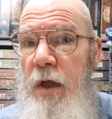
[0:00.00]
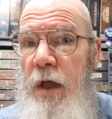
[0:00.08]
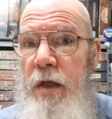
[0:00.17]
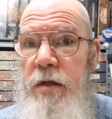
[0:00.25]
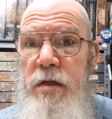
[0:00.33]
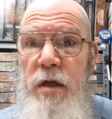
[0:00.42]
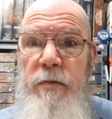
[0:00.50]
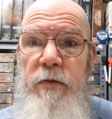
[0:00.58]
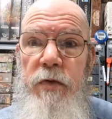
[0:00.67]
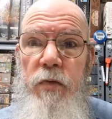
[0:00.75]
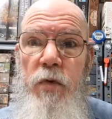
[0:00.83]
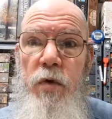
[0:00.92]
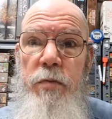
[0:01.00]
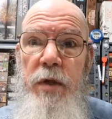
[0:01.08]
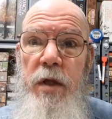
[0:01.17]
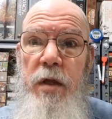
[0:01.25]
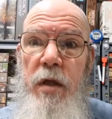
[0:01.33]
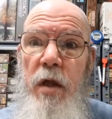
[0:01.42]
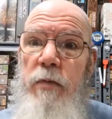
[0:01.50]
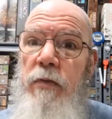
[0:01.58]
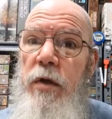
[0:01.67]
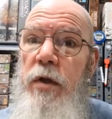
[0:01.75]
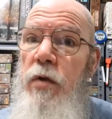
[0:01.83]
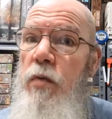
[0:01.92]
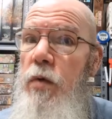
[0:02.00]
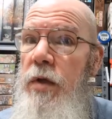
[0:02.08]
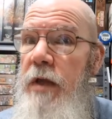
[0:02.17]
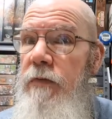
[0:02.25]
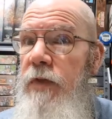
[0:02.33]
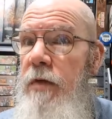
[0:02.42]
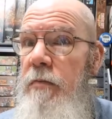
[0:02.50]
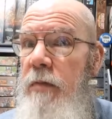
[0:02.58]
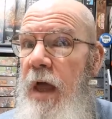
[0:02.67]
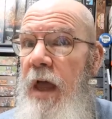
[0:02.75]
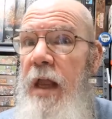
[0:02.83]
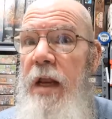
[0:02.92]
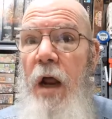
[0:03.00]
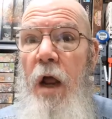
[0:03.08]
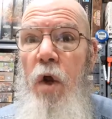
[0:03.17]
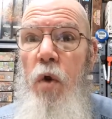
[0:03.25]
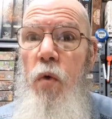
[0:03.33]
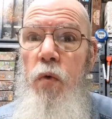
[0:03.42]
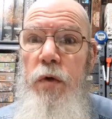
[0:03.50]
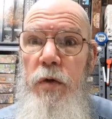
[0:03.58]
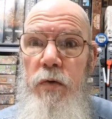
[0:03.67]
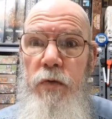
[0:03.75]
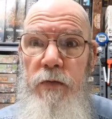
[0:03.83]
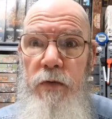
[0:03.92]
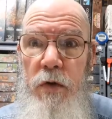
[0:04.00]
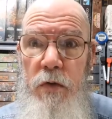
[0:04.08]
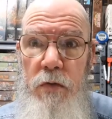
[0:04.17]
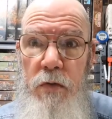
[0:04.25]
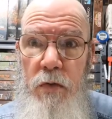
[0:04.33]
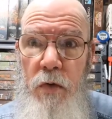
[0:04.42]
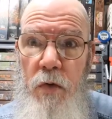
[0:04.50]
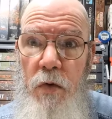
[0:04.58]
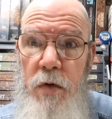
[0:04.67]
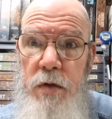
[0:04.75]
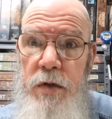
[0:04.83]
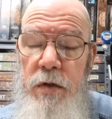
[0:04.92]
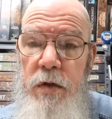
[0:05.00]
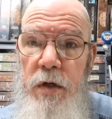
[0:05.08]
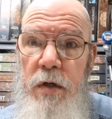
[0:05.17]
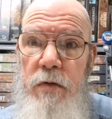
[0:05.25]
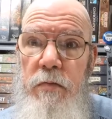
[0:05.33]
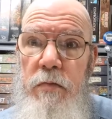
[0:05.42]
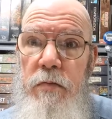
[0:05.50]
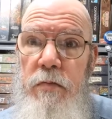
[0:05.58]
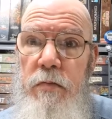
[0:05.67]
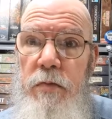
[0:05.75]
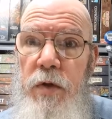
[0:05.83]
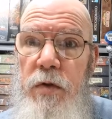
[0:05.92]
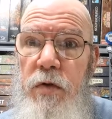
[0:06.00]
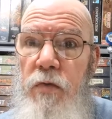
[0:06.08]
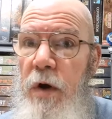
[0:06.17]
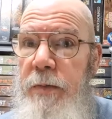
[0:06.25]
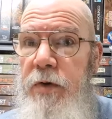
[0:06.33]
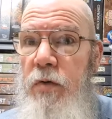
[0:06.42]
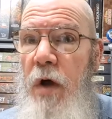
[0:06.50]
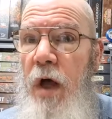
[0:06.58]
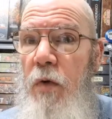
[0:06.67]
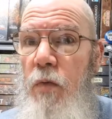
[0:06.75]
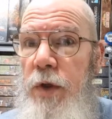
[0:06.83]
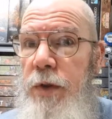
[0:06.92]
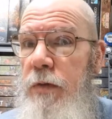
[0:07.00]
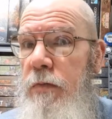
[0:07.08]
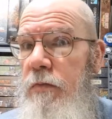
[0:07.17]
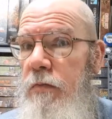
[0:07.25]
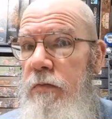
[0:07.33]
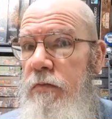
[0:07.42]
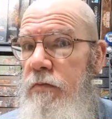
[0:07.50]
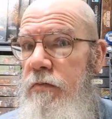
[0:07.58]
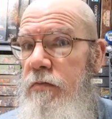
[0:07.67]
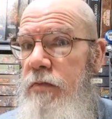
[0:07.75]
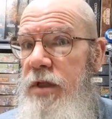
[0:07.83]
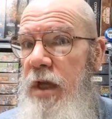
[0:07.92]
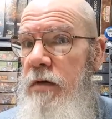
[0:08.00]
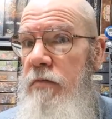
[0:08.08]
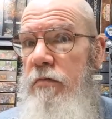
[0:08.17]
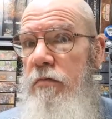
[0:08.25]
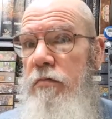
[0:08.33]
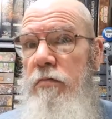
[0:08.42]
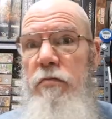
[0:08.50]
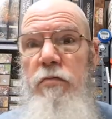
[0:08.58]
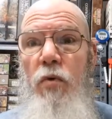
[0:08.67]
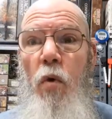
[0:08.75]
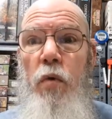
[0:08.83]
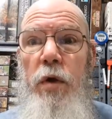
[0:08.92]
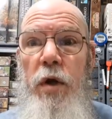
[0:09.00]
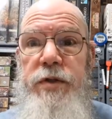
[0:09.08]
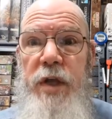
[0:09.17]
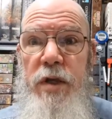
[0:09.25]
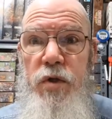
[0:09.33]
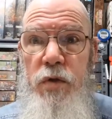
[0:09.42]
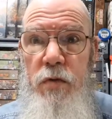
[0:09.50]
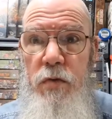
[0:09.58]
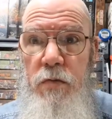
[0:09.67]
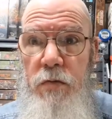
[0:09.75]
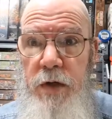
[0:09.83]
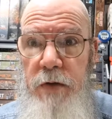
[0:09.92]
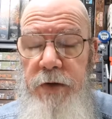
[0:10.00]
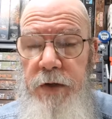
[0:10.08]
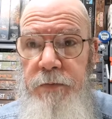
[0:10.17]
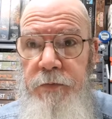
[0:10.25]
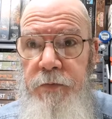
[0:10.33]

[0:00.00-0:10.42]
And some of it will be, hopefully you will give them a good review or, you know, build a repertoire with said organisation or whatever.